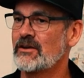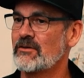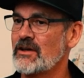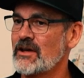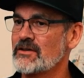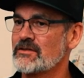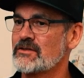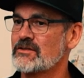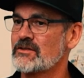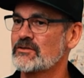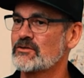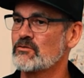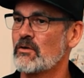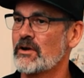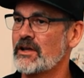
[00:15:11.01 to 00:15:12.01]
he has
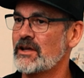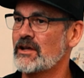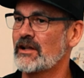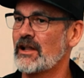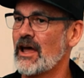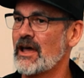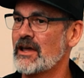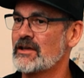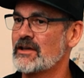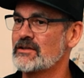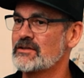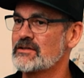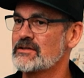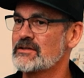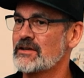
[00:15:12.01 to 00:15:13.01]
20
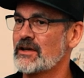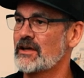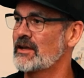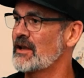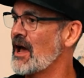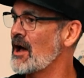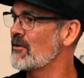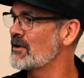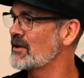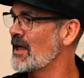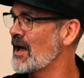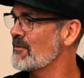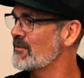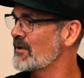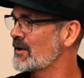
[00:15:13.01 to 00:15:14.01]
clients now in
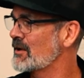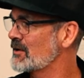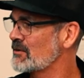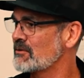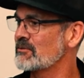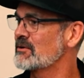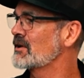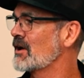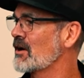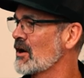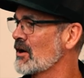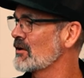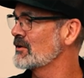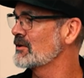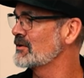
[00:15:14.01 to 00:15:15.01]
Napa, including
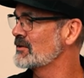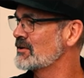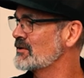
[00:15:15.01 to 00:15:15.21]
Harlan and